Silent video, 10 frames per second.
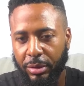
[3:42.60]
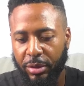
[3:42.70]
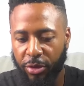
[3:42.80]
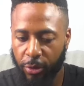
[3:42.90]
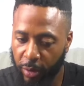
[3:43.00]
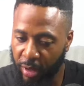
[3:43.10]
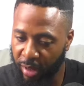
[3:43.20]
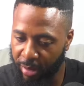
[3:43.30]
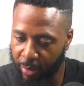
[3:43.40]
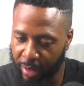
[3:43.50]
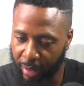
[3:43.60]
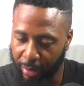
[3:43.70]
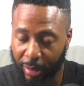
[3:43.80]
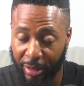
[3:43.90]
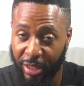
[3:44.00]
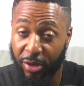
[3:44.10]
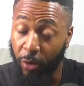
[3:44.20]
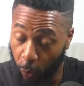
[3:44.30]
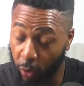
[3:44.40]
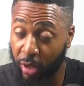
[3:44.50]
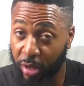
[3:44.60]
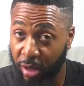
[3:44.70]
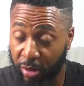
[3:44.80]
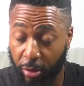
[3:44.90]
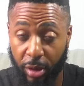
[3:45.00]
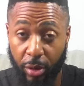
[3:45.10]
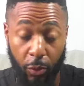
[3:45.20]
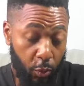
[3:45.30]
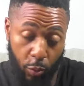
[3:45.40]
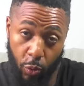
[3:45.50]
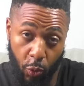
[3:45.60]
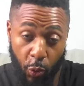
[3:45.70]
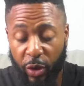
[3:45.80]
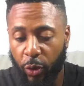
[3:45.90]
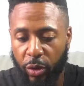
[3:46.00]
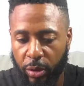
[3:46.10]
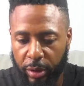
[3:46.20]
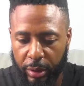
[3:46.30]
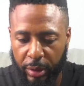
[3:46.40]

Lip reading: They drew with Costa Rica, actually scored on Costa Rica. We couldn't.